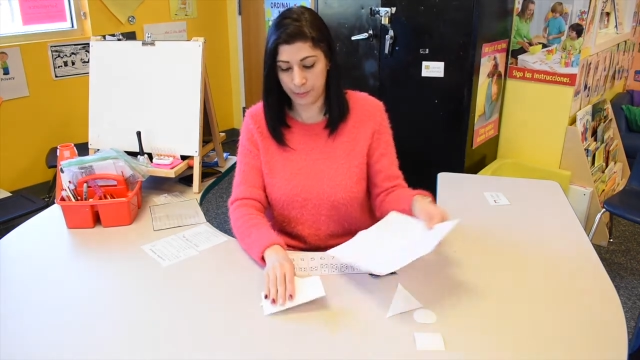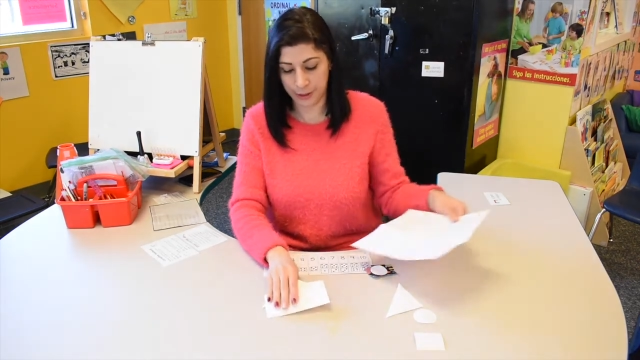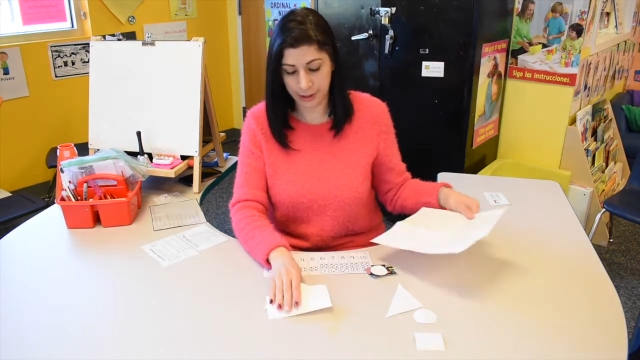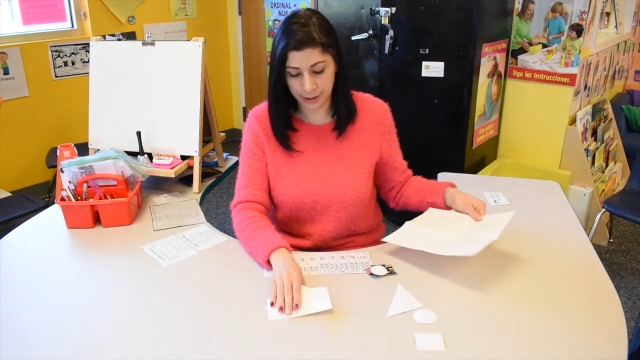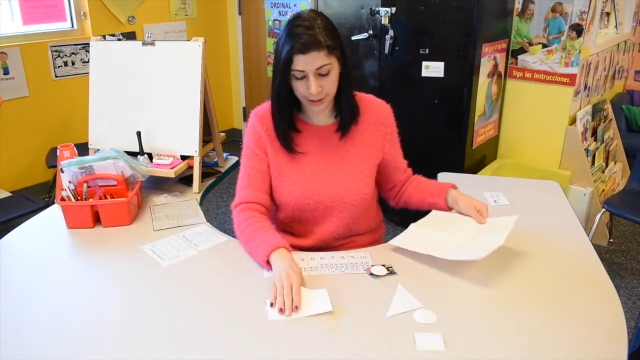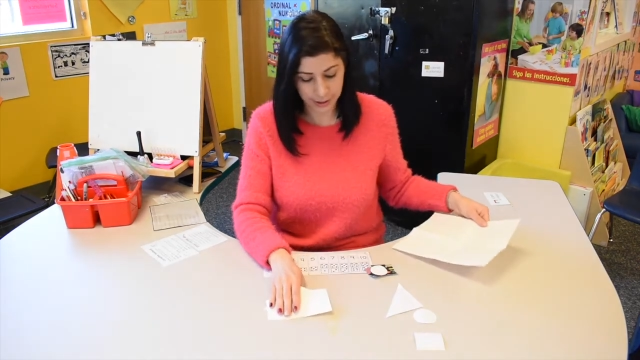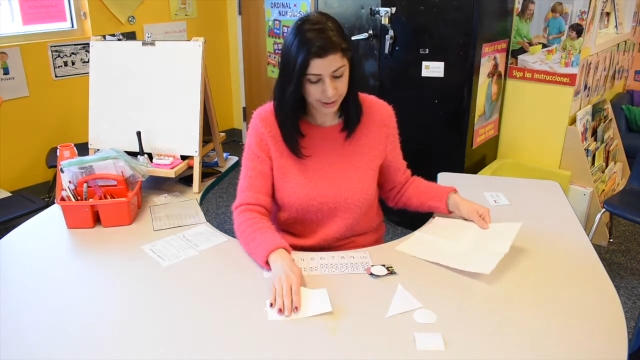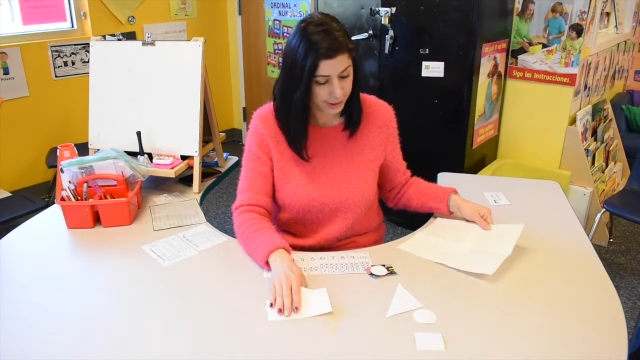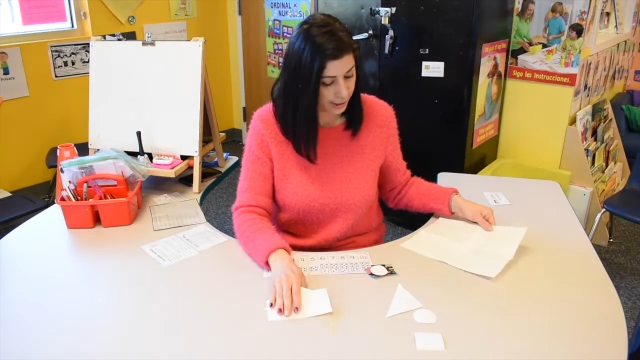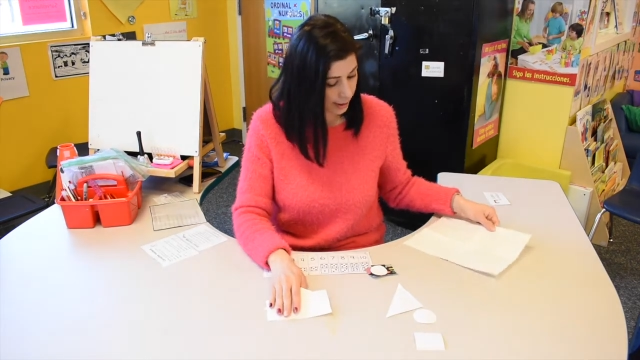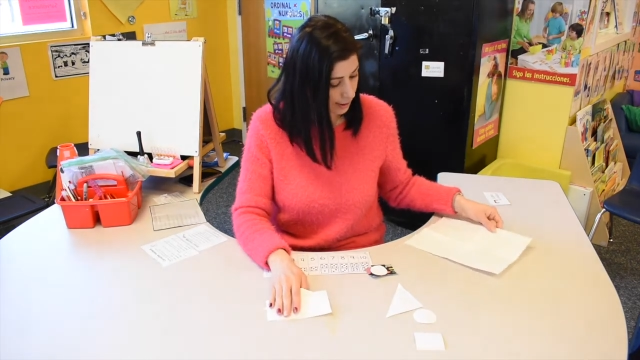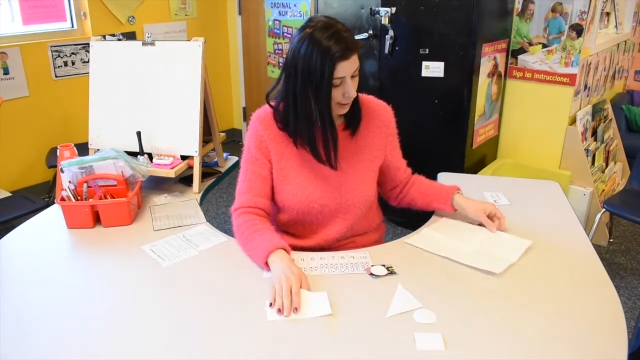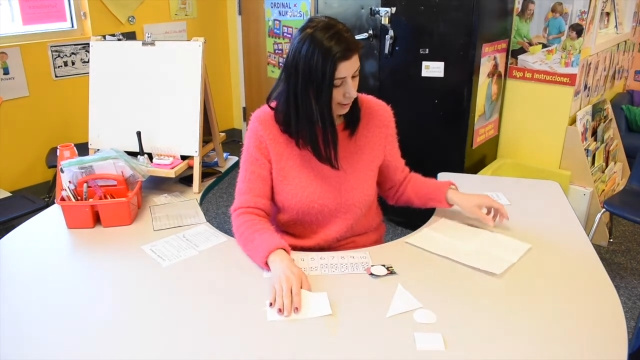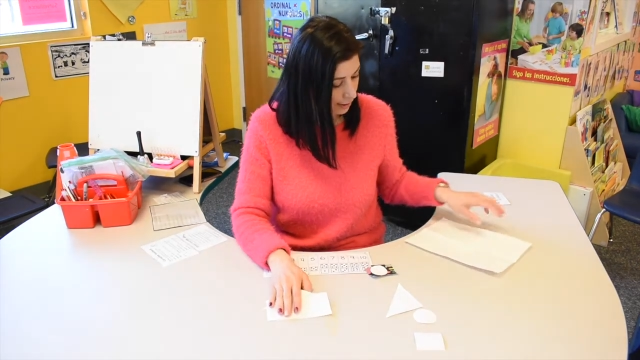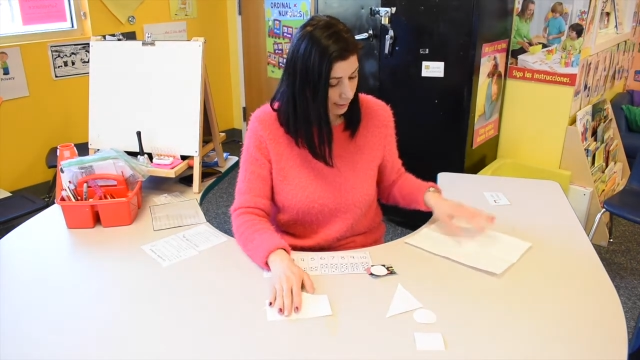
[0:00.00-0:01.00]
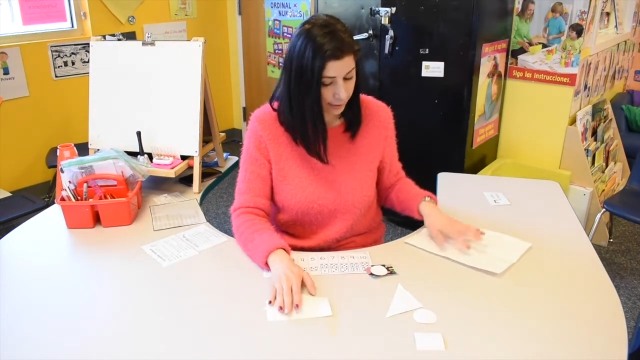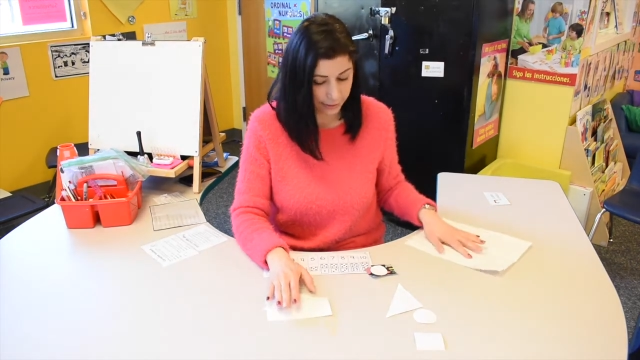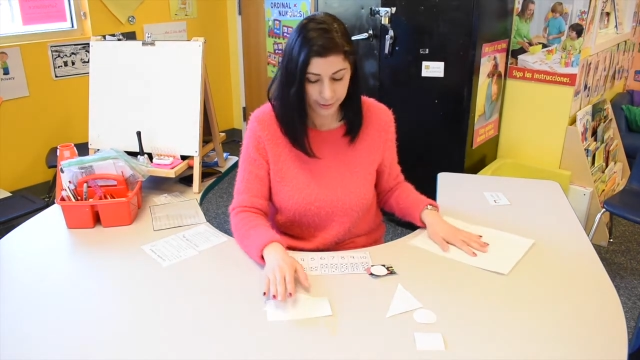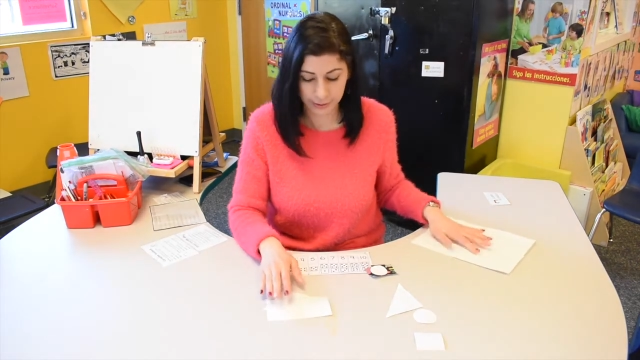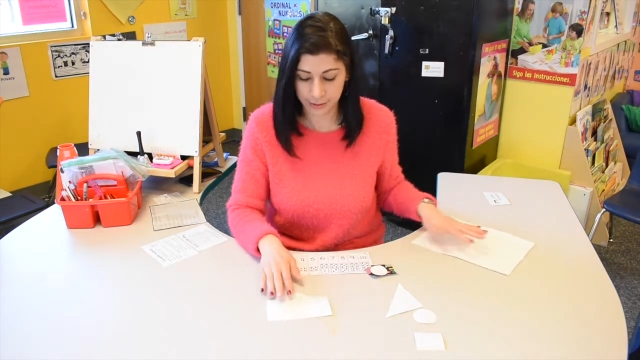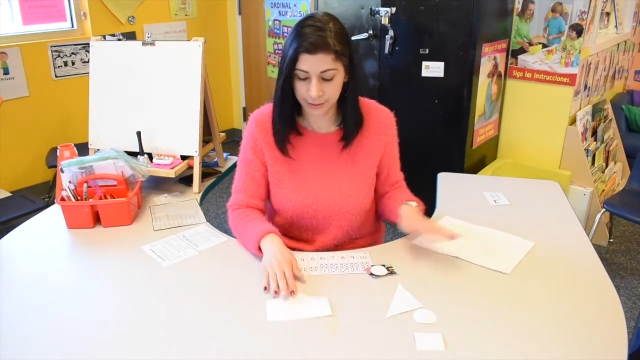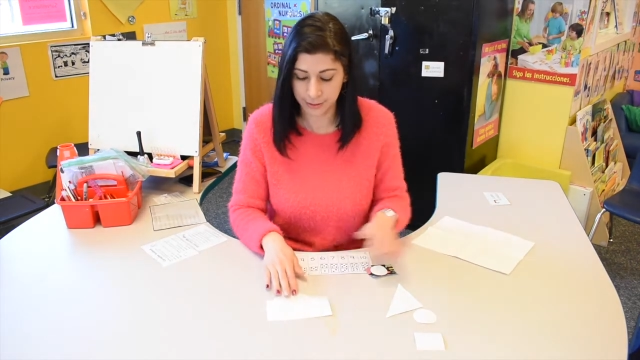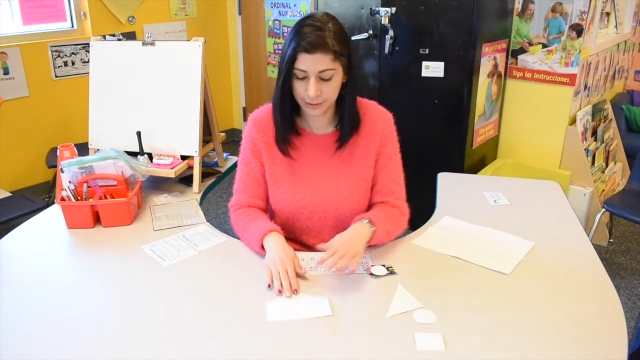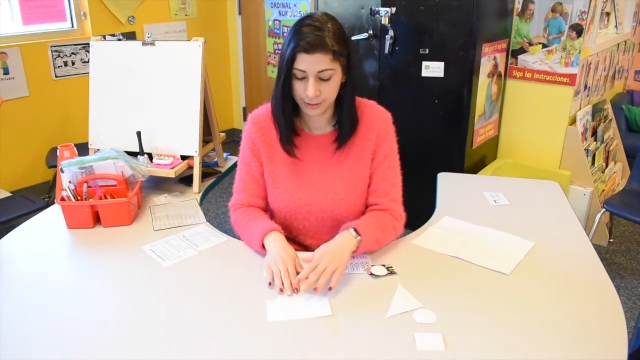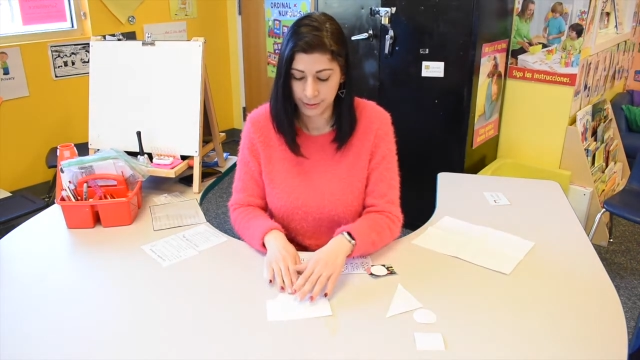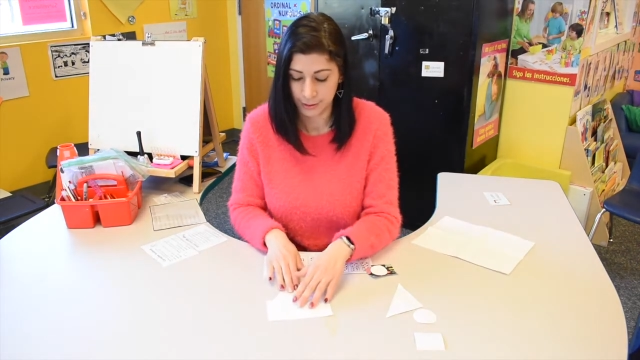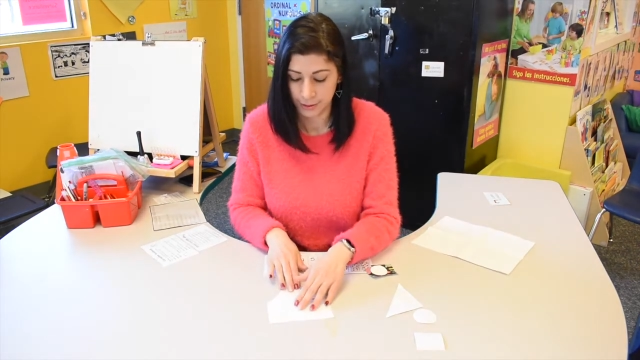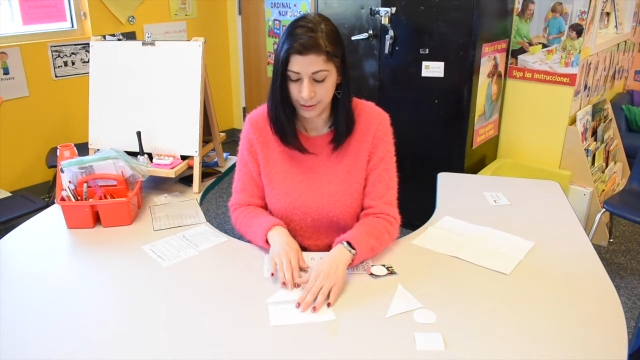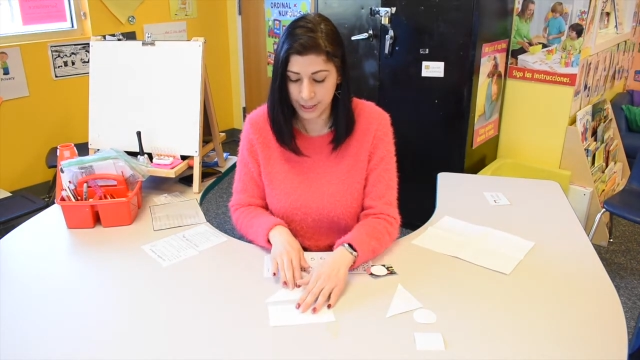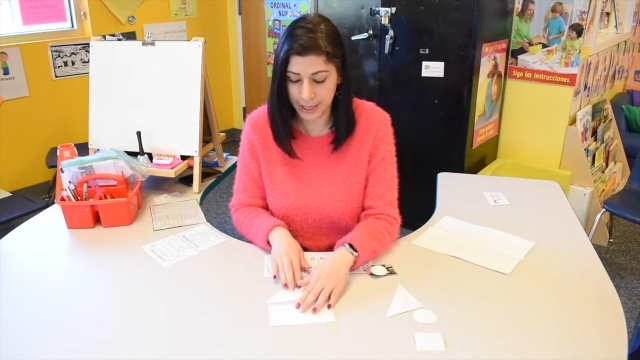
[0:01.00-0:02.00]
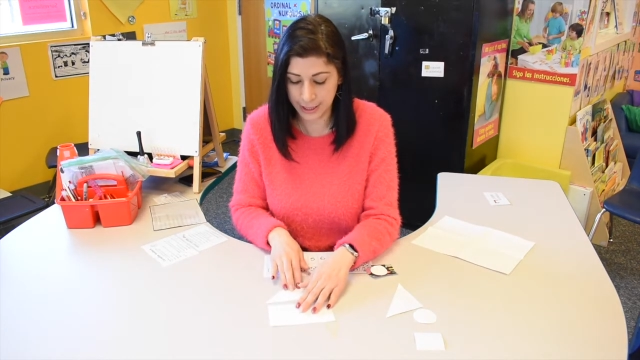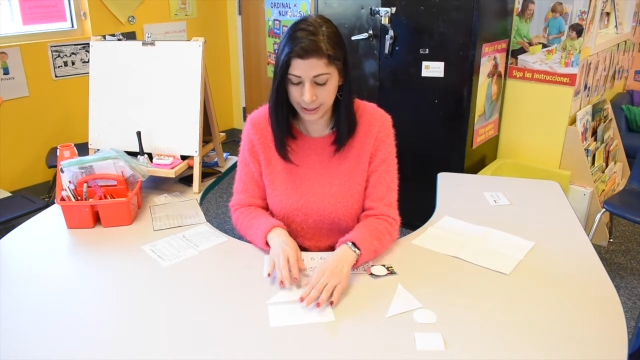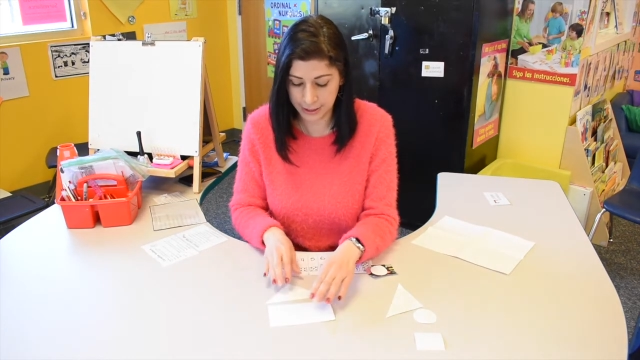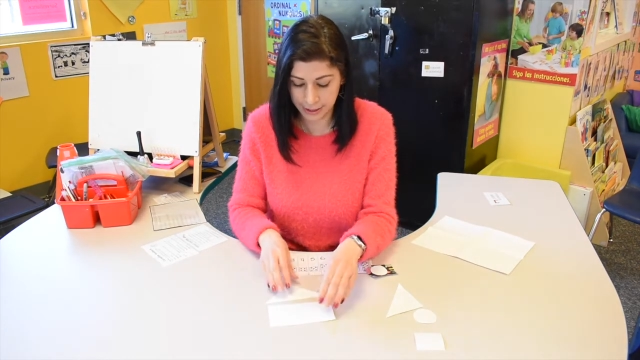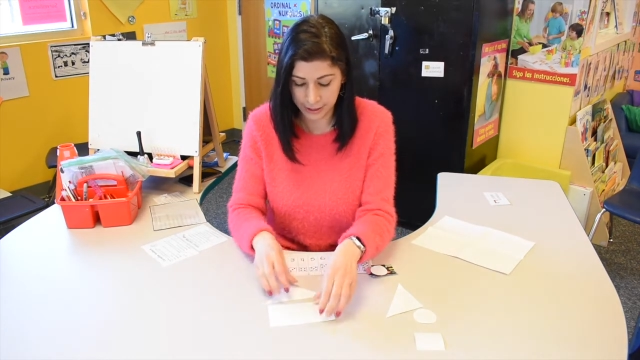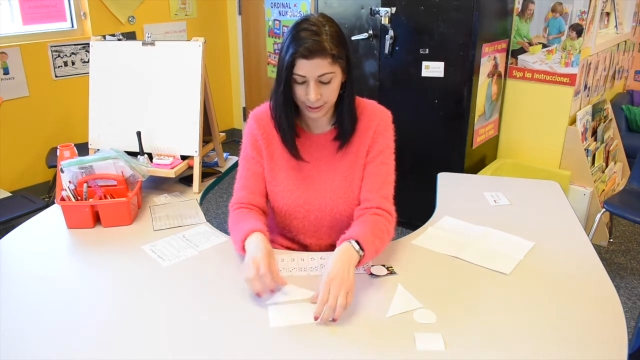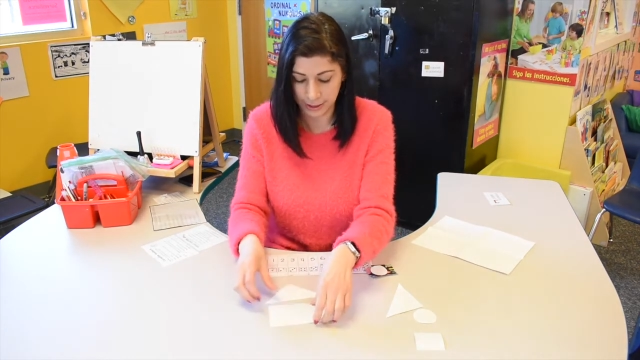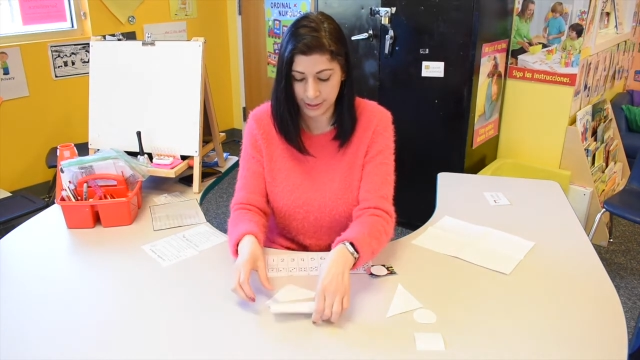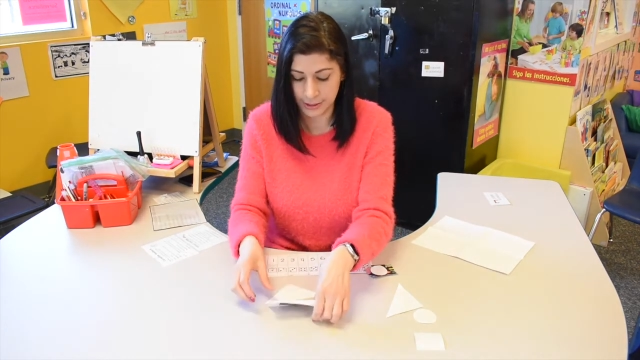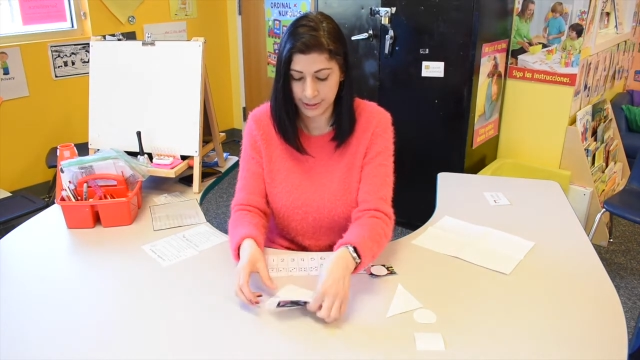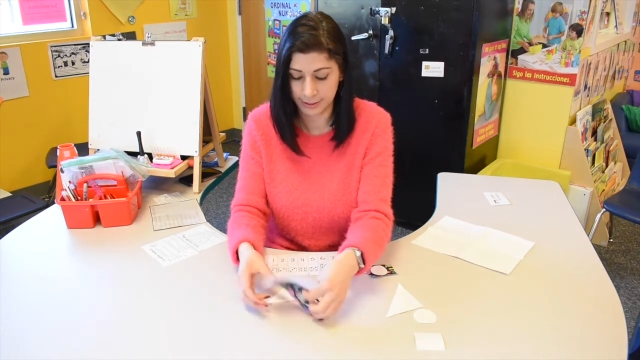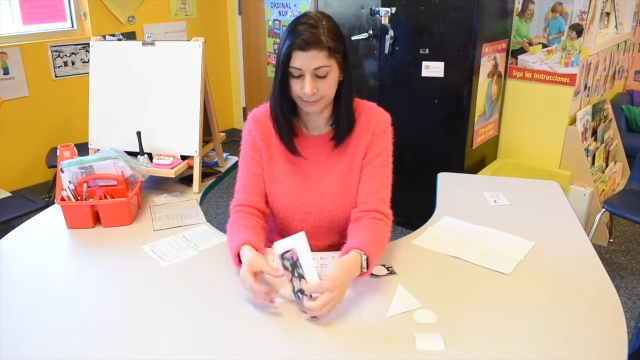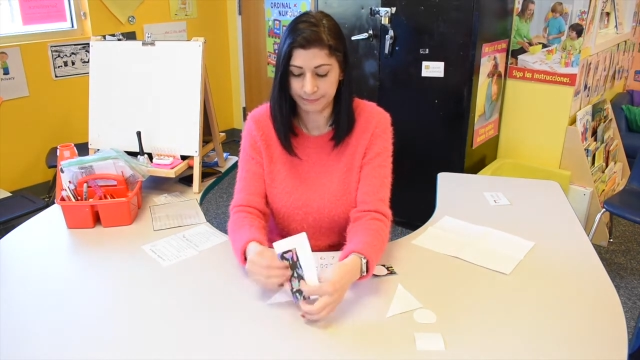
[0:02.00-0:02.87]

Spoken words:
because like this.